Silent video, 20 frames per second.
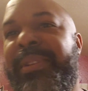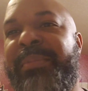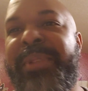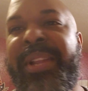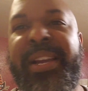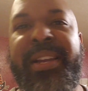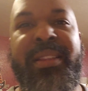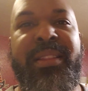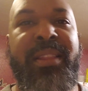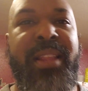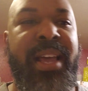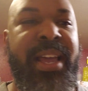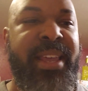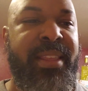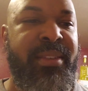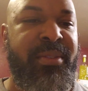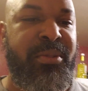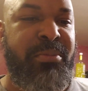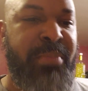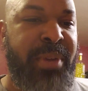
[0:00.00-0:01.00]
I'm not going to
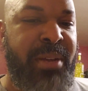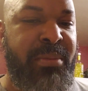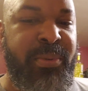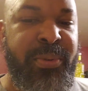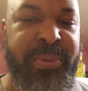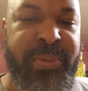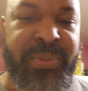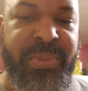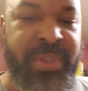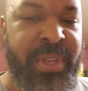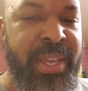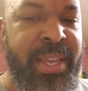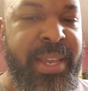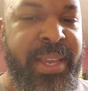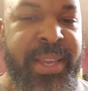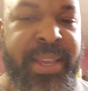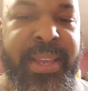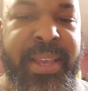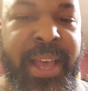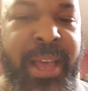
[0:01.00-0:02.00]
lie. There's bubbles.
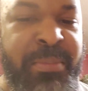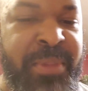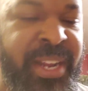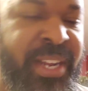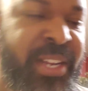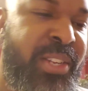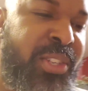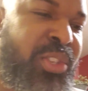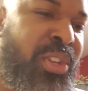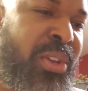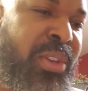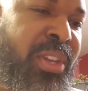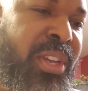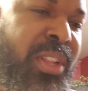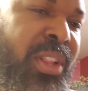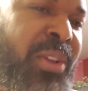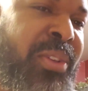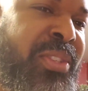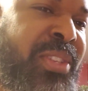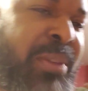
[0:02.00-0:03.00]
I'm not going to show you
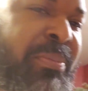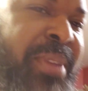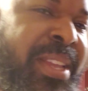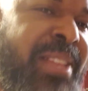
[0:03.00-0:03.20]
close up.